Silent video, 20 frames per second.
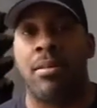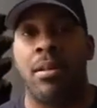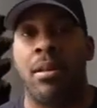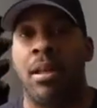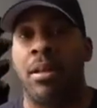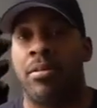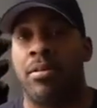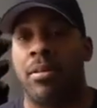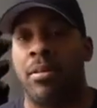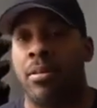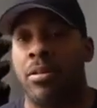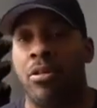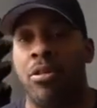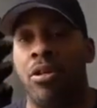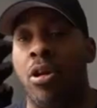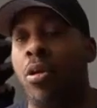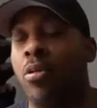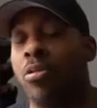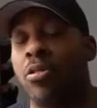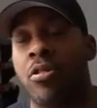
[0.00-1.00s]
Listen,
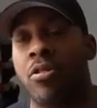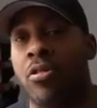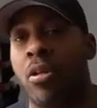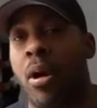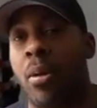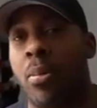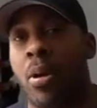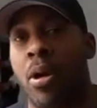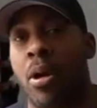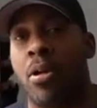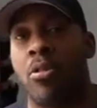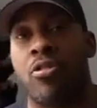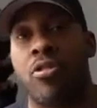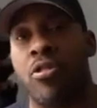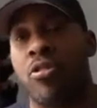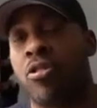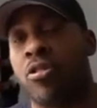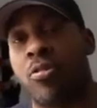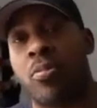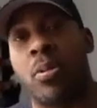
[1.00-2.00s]
you don't disarm a
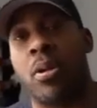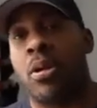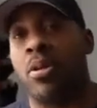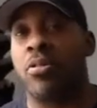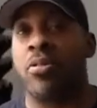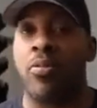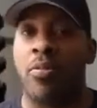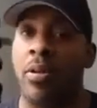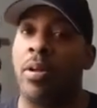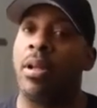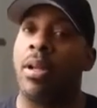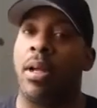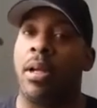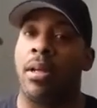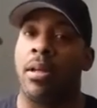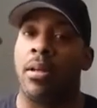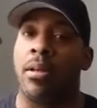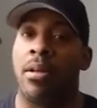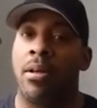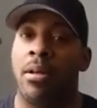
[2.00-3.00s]
country just because you feel like
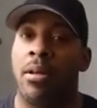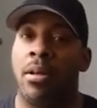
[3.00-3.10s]
it.